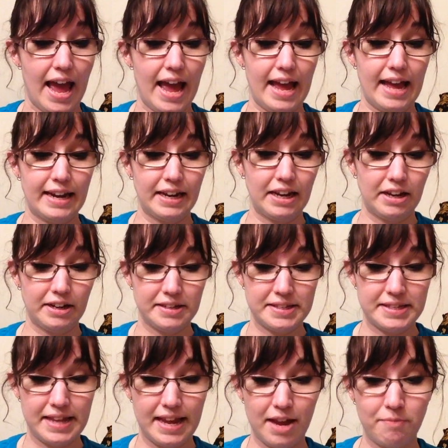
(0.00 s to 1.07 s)
and I gotta
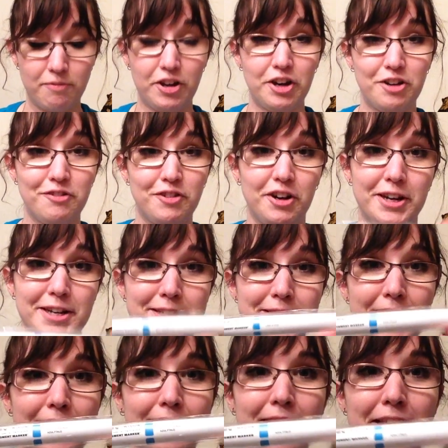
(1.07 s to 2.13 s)
say, I'm very, very
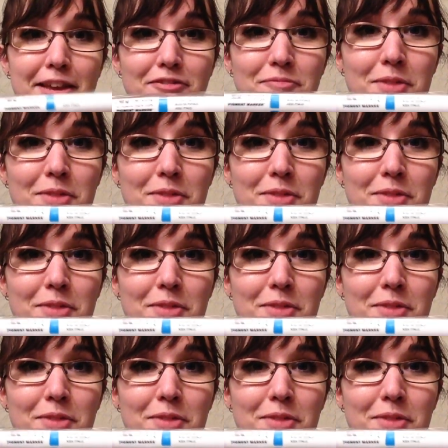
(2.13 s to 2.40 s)
excited. They gave